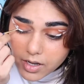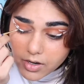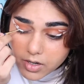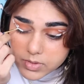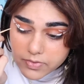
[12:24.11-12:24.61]

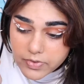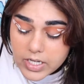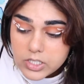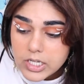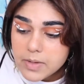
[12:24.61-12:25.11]
in terms of
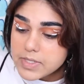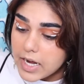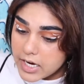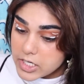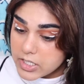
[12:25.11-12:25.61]
face shapes,
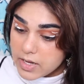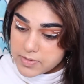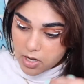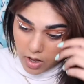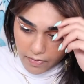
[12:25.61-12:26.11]
eye
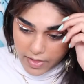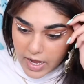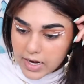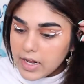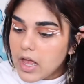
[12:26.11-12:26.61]
shapes, all of
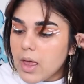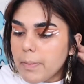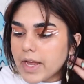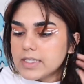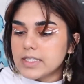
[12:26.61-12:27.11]
that.
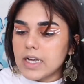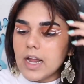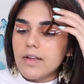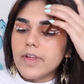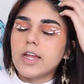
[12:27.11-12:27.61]
Because it's
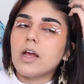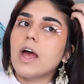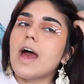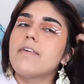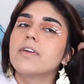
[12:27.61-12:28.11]
kind of
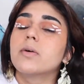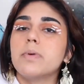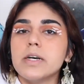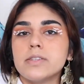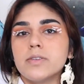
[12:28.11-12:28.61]
like having a
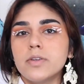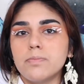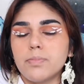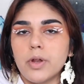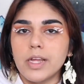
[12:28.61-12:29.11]
puzzle
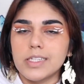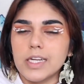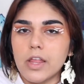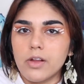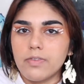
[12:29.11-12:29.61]
and putting it
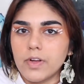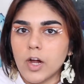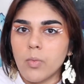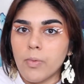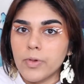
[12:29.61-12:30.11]
together to figure
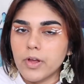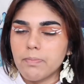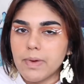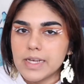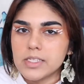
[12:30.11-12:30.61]
out what will
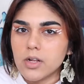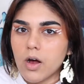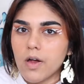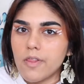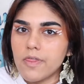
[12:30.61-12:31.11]
look best
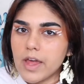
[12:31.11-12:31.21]
on